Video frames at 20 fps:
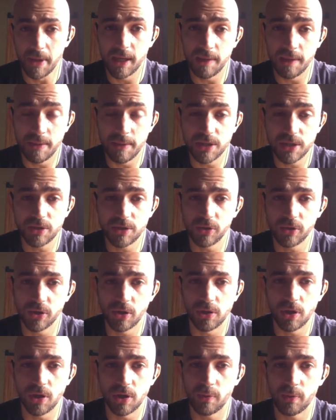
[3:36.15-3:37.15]
image to go
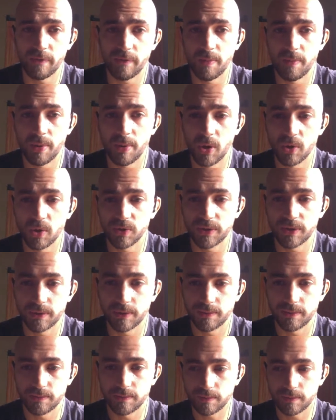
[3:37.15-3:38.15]
along with a post,
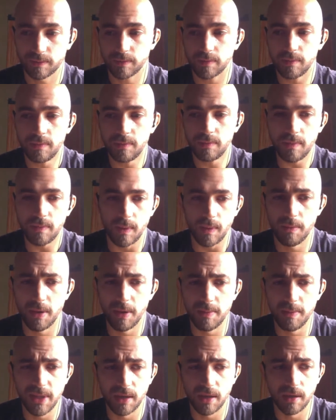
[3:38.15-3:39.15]

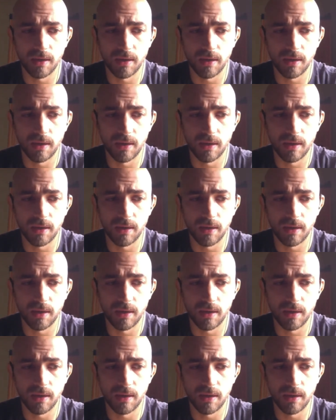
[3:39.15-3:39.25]
maybe a